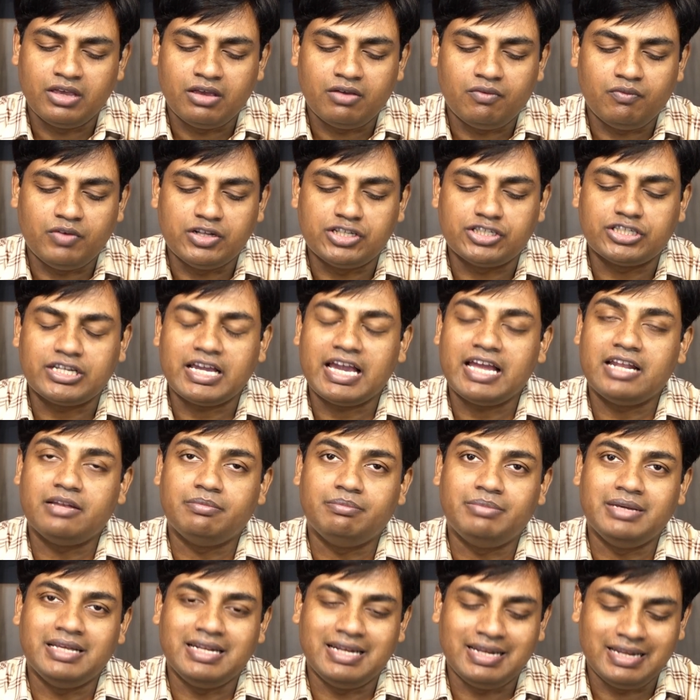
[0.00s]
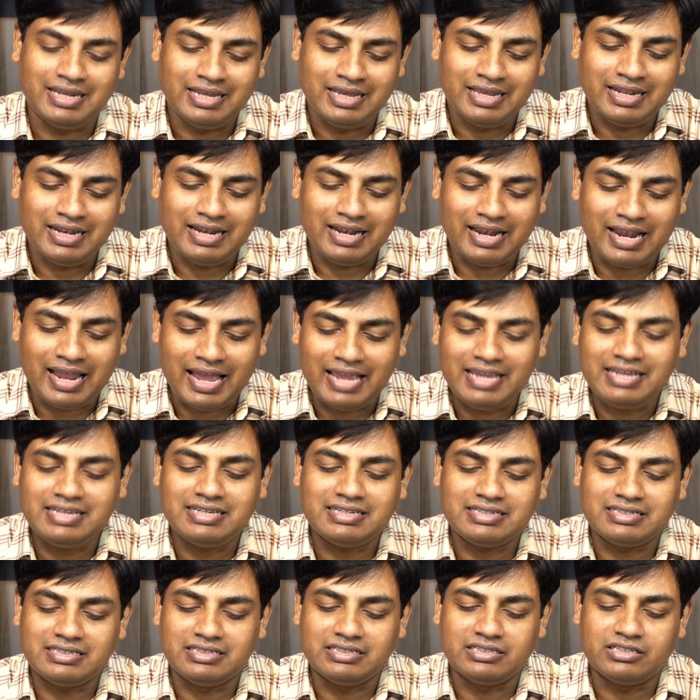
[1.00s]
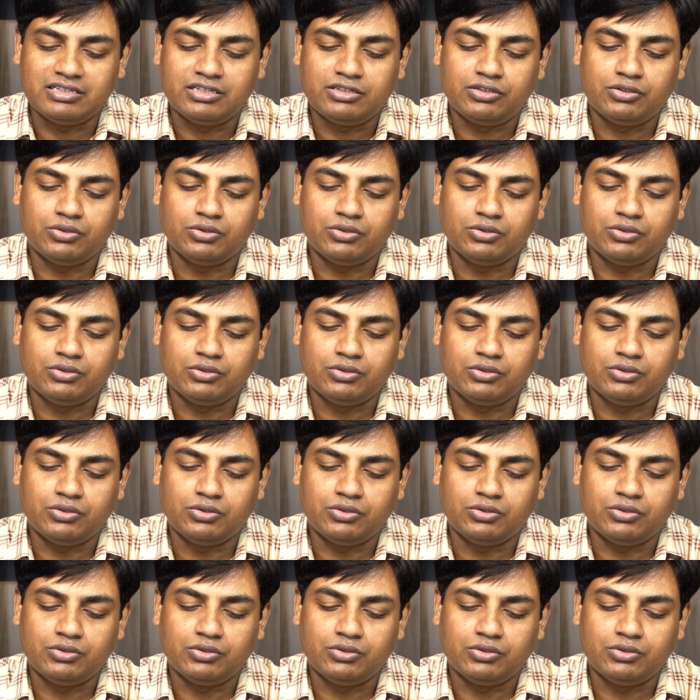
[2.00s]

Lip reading: which can be likened